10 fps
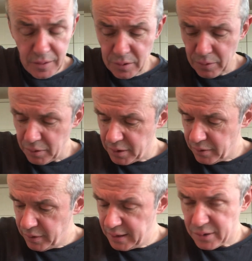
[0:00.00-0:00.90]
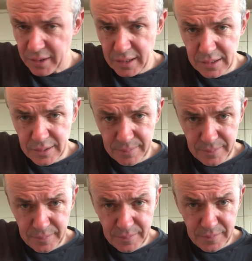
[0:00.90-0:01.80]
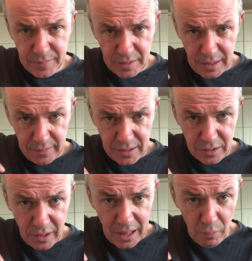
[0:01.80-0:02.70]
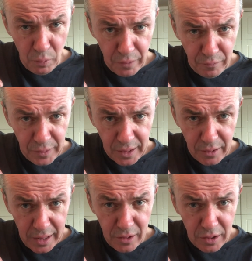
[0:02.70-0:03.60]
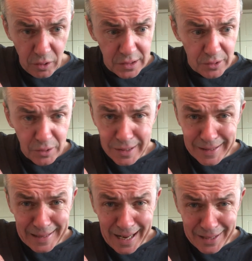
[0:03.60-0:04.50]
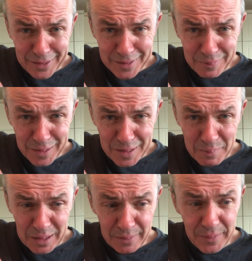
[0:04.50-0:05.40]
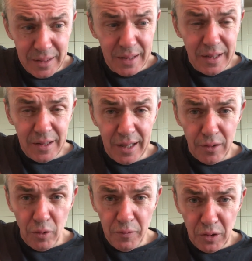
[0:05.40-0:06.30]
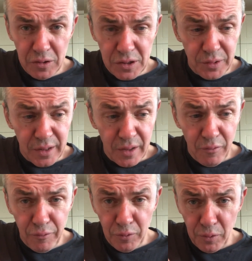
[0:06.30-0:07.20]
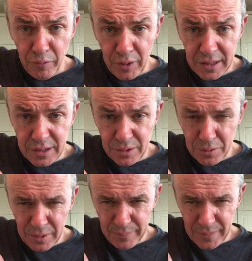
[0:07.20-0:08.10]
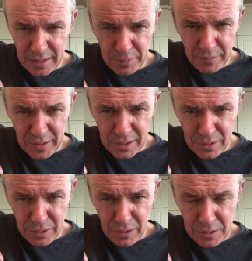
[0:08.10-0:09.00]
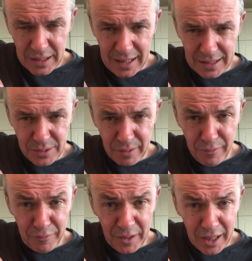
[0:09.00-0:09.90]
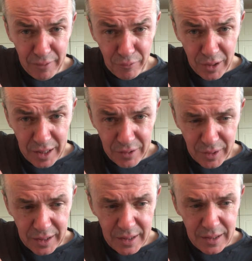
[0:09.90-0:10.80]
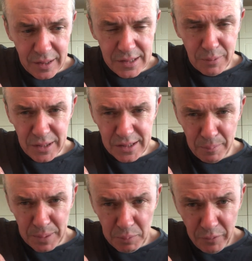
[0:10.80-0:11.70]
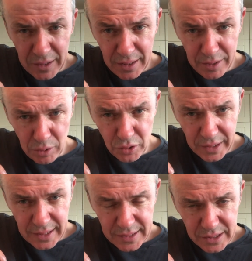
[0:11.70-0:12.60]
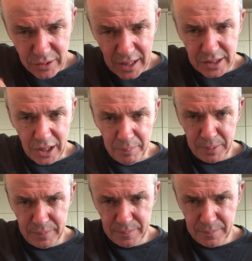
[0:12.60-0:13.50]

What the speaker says: So those 3 strings, just got that one finger on its own little island in the middle. Then over on string 4 fret 2, that's where finger 2 goes, and string 5 fret 3. This is the one that some people find a little tricky to stretch up.